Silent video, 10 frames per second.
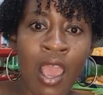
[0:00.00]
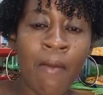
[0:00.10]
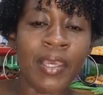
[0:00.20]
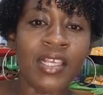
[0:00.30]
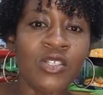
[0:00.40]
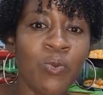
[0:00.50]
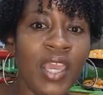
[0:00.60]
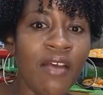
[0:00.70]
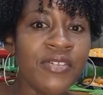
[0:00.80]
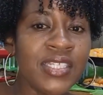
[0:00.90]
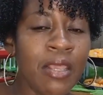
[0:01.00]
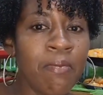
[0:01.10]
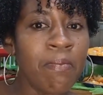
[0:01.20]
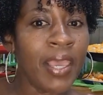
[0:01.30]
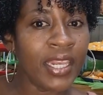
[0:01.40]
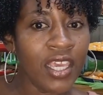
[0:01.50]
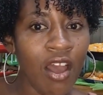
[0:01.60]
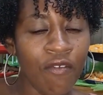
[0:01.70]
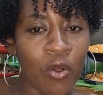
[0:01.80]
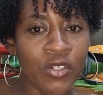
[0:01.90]
because we have seen many
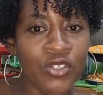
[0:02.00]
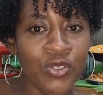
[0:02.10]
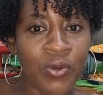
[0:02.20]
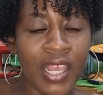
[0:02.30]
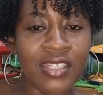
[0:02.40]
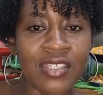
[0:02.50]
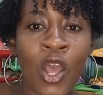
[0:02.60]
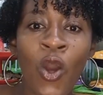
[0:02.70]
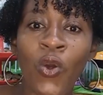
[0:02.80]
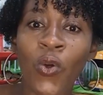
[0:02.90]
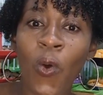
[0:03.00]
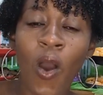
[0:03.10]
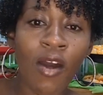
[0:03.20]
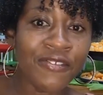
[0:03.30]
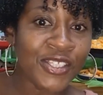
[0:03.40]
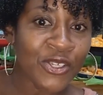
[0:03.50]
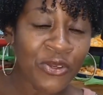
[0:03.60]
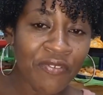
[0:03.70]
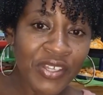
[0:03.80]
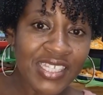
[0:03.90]
of our students go off to
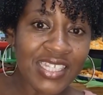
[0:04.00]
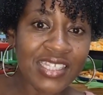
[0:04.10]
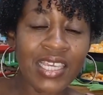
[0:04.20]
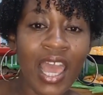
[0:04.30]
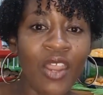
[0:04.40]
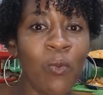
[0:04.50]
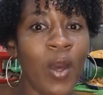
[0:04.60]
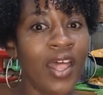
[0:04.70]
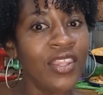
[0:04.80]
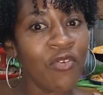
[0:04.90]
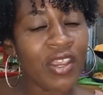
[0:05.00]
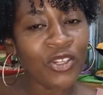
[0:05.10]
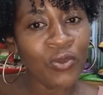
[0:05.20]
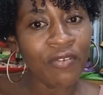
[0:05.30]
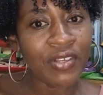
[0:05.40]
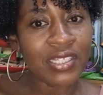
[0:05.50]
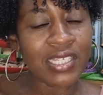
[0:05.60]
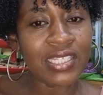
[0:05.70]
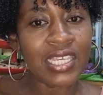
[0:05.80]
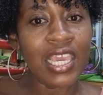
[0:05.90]
university, and while they're at
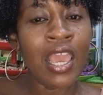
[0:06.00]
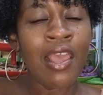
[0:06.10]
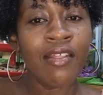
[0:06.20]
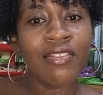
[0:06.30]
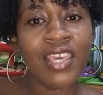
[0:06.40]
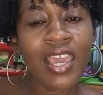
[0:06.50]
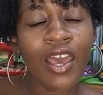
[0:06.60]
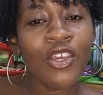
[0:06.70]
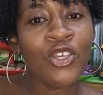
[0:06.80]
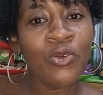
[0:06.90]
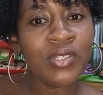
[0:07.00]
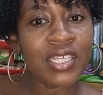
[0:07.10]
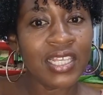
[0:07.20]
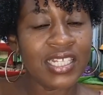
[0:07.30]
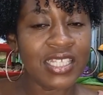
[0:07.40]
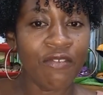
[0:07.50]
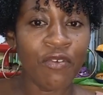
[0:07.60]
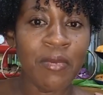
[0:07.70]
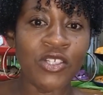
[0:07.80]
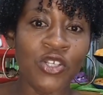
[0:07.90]
university, they are using this
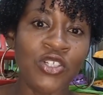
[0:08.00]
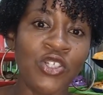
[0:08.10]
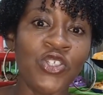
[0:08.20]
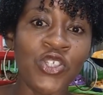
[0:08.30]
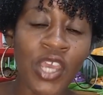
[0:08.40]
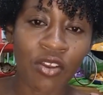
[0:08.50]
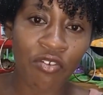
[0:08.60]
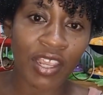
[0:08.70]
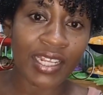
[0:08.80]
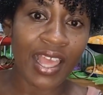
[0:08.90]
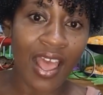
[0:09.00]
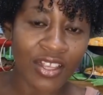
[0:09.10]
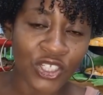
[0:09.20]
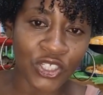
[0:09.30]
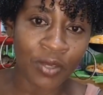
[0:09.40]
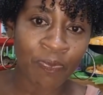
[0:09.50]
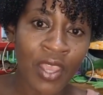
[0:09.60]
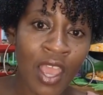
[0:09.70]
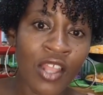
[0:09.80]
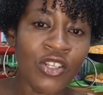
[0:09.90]
information to generate cash,
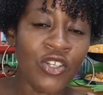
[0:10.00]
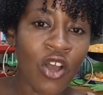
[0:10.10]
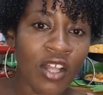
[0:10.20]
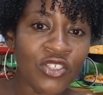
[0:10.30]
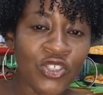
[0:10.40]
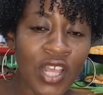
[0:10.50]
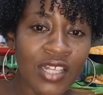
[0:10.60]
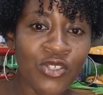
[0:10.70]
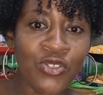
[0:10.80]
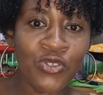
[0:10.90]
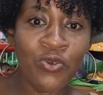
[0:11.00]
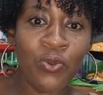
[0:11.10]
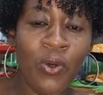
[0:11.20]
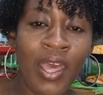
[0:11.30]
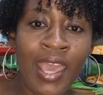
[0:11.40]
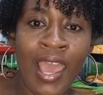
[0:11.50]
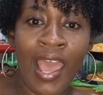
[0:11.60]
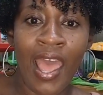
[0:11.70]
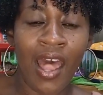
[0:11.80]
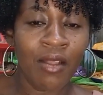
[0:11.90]
not just to
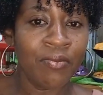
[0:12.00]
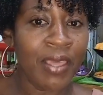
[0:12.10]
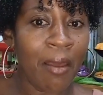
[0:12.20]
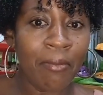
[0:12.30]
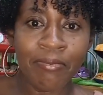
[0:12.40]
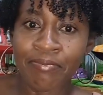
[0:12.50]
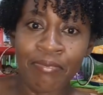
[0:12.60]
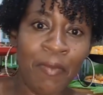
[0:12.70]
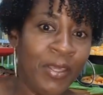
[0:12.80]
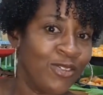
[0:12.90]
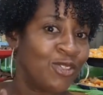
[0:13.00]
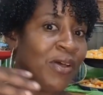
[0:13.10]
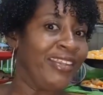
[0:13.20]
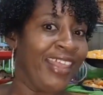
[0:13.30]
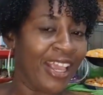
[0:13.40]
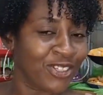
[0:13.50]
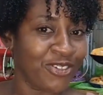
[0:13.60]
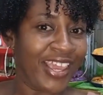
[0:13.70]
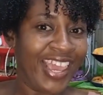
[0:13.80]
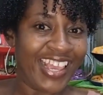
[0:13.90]
help them maybe do a little
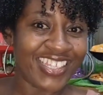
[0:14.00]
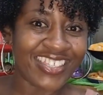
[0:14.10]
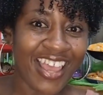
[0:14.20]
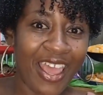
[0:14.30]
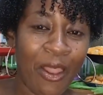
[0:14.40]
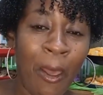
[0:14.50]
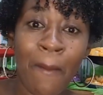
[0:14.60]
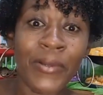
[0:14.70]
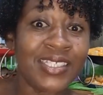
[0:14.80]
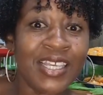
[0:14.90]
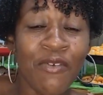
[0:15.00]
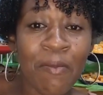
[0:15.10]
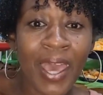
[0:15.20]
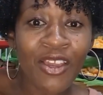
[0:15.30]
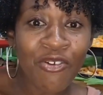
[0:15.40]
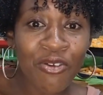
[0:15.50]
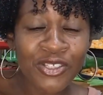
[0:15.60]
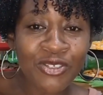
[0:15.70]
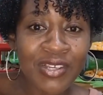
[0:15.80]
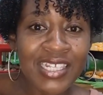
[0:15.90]
extra hairstyle, but to even buy
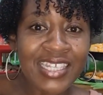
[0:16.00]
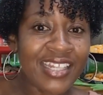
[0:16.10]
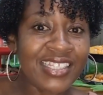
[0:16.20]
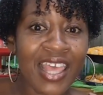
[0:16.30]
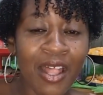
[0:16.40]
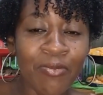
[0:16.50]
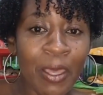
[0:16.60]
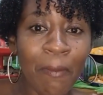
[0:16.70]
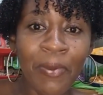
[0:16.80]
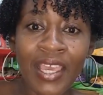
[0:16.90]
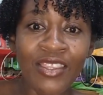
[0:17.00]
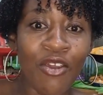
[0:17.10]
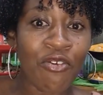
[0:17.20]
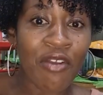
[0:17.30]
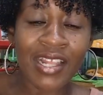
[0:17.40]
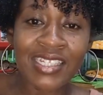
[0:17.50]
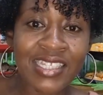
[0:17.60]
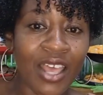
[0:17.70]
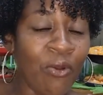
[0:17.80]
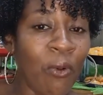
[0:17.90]
groceries and to help them pay their rent
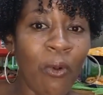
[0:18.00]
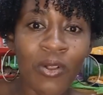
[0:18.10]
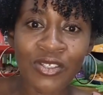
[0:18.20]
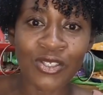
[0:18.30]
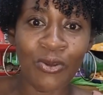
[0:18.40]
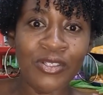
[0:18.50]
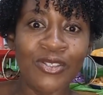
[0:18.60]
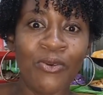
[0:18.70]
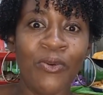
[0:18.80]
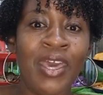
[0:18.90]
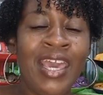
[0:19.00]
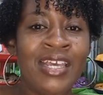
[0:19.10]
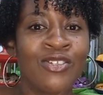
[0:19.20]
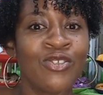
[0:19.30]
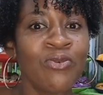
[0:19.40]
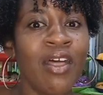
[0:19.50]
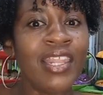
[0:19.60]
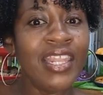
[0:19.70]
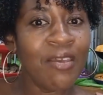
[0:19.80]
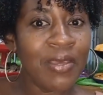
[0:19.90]
and all sorts. So do
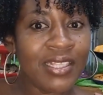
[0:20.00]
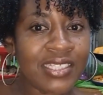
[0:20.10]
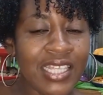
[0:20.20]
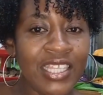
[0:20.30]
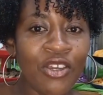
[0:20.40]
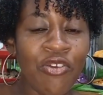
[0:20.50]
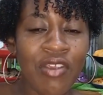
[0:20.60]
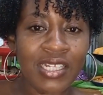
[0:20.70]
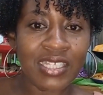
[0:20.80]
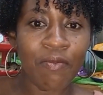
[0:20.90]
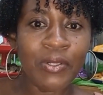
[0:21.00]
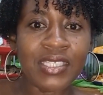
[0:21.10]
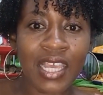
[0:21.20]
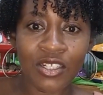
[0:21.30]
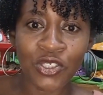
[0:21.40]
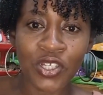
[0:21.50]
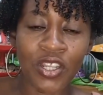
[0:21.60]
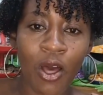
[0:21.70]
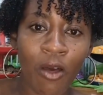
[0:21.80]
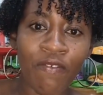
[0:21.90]
not limit the creative potential
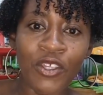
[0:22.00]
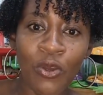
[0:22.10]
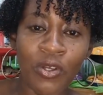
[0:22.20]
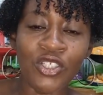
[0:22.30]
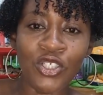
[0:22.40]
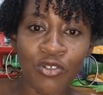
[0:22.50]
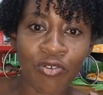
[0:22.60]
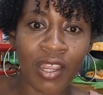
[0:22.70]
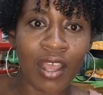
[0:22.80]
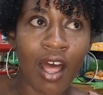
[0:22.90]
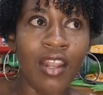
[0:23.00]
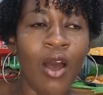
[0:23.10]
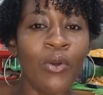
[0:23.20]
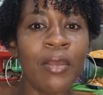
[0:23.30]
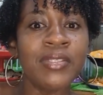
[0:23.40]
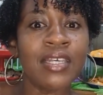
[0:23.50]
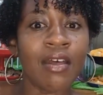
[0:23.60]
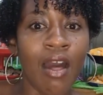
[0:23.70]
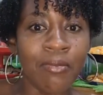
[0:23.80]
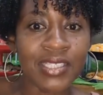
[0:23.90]
of your children. Allow them to
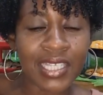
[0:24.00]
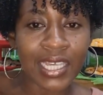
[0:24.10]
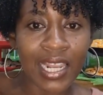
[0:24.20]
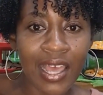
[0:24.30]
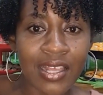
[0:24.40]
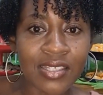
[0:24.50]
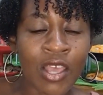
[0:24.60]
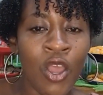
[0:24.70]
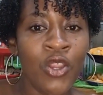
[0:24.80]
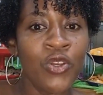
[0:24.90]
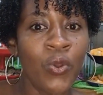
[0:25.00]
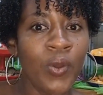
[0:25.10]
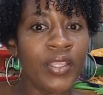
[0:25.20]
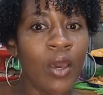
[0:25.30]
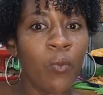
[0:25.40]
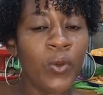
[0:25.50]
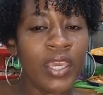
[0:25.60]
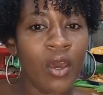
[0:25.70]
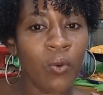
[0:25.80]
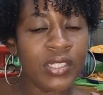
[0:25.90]
come to the class knowing that
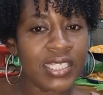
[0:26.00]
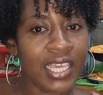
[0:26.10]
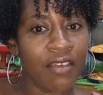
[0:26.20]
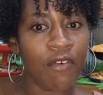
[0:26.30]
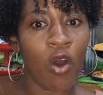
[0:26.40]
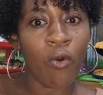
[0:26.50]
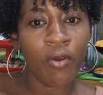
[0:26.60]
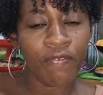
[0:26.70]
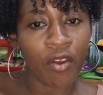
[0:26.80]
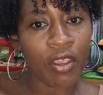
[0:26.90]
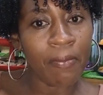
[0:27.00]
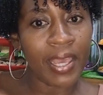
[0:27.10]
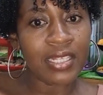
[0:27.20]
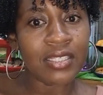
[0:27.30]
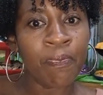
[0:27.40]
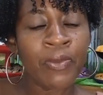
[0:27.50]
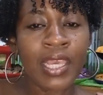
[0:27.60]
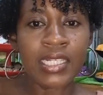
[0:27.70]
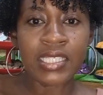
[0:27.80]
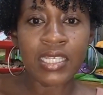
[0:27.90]
we are going to give our very best
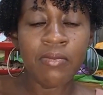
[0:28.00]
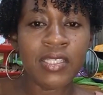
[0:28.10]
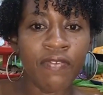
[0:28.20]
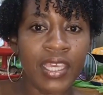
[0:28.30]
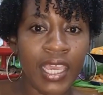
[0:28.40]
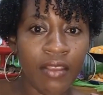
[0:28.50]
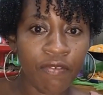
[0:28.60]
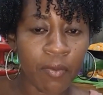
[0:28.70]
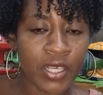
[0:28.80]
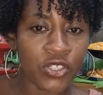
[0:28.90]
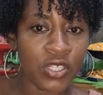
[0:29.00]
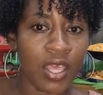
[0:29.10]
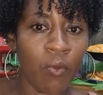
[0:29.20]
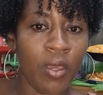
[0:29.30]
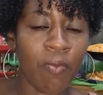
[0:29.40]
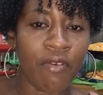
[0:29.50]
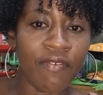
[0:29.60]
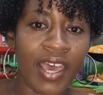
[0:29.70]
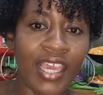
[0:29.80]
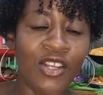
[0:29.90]
in terms of the information that we
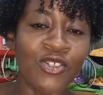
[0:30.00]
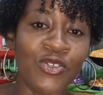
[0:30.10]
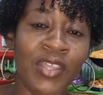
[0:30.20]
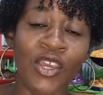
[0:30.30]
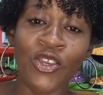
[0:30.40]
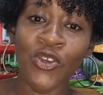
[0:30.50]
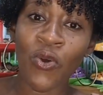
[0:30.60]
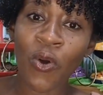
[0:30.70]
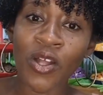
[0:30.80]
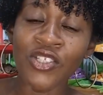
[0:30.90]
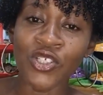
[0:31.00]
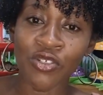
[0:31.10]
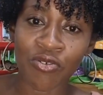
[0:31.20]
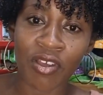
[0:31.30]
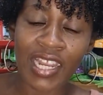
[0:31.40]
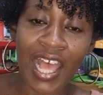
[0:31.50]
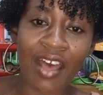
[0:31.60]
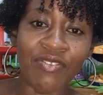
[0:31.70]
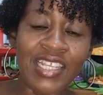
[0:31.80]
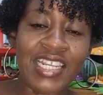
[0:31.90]
provide, so that your children
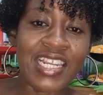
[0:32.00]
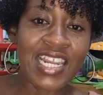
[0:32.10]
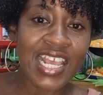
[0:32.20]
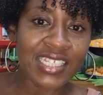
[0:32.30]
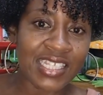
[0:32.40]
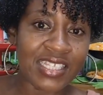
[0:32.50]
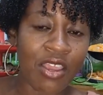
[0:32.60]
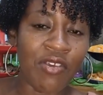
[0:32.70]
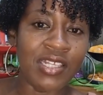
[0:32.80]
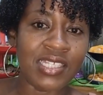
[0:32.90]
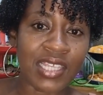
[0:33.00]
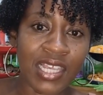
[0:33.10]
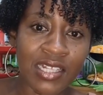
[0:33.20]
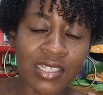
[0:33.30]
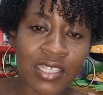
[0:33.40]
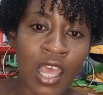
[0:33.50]
have the necessary skills,